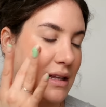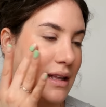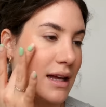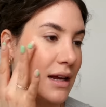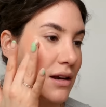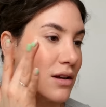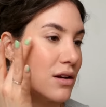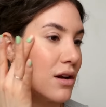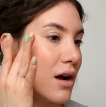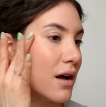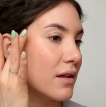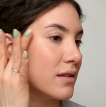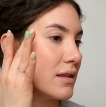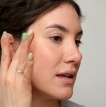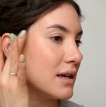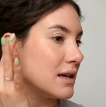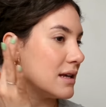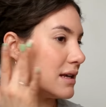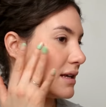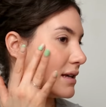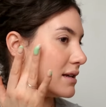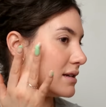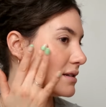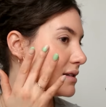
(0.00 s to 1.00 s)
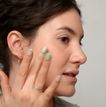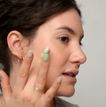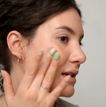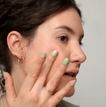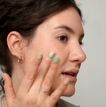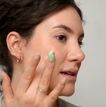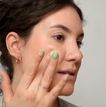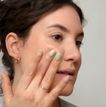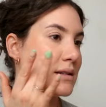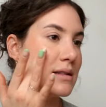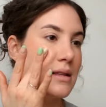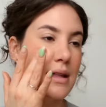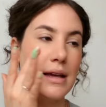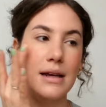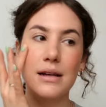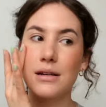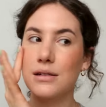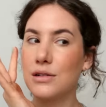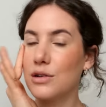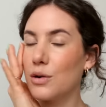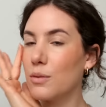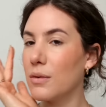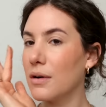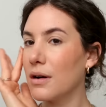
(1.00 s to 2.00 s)
like not the easiest thing
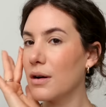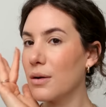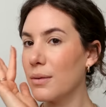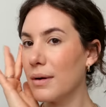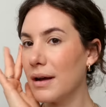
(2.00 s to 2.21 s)
to work